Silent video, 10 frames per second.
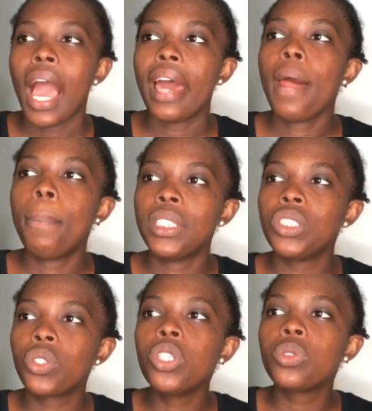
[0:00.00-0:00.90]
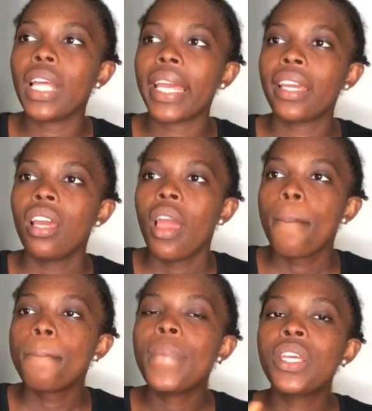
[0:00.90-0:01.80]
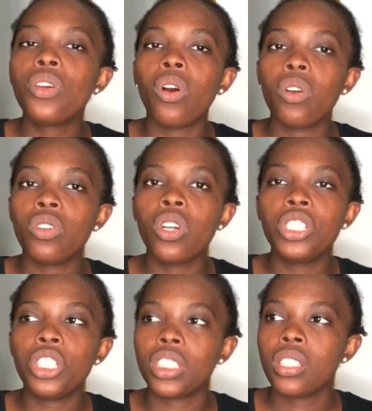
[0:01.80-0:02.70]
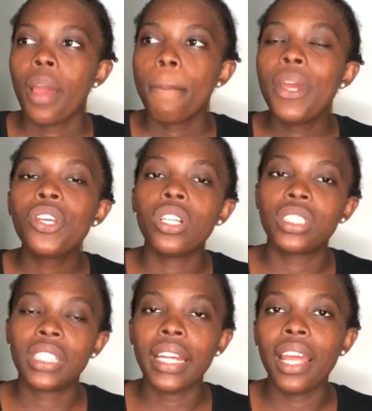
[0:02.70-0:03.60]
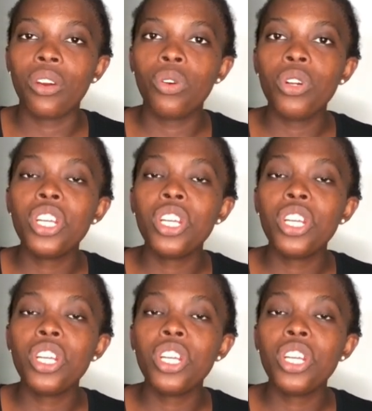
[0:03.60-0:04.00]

and that person is going to like make your channel grow.